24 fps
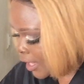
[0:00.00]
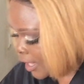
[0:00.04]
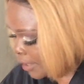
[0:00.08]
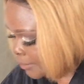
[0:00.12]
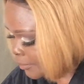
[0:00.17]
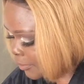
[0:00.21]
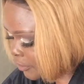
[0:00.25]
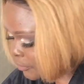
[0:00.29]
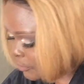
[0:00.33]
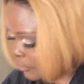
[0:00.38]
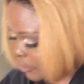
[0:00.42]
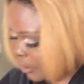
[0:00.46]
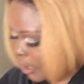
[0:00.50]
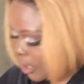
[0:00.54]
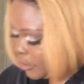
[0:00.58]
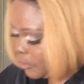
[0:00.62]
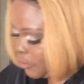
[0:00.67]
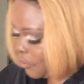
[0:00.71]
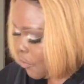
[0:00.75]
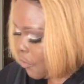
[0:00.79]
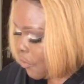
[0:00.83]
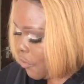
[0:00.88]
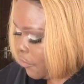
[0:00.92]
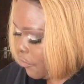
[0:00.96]
Let me
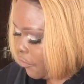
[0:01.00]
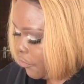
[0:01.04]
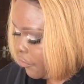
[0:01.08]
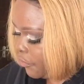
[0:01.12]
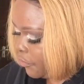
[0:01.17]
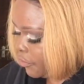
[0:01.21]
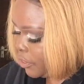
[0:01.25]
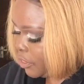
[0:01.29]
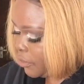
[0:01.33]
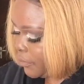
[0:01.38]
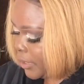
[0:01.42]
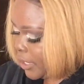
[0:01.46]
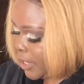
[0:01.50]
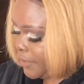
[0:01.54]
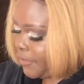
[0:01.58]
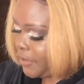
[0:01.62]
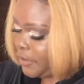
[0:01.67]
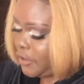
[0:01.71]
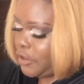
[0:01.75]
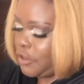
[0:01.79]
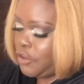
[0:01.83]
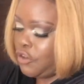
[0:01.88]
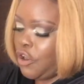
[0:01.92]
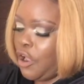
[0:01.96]
start off with
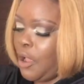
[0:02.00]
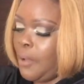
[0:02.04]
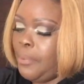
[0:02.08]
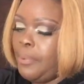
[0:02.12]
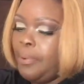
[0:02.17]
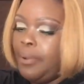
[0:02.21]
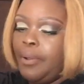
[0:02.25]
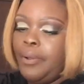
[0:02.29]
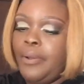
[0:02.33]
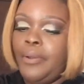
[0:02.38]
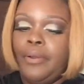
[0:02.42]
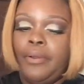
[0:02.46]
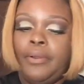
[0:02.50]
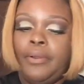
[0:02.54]
whatever's on top.